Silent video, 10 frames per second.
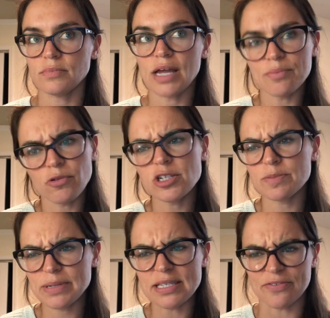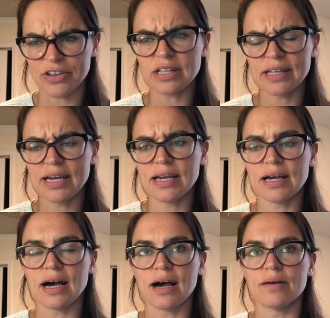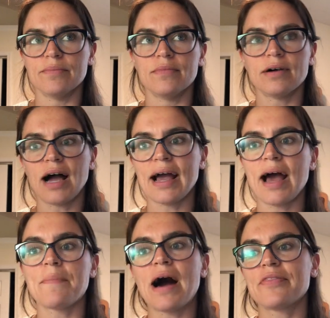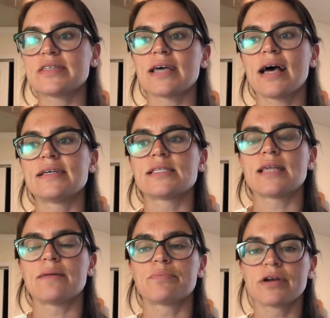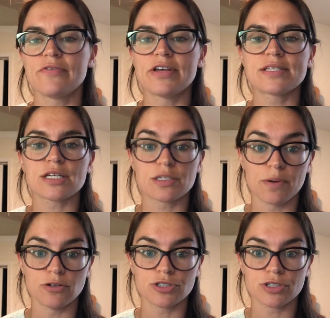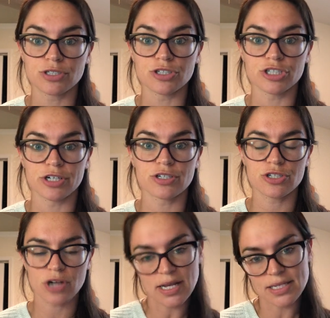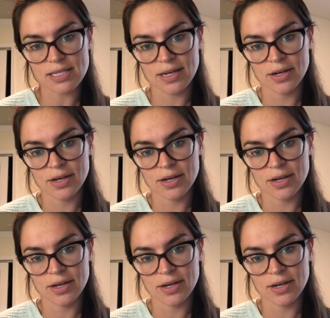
And more specifically, I hypothesized that previous exposure to shear stress,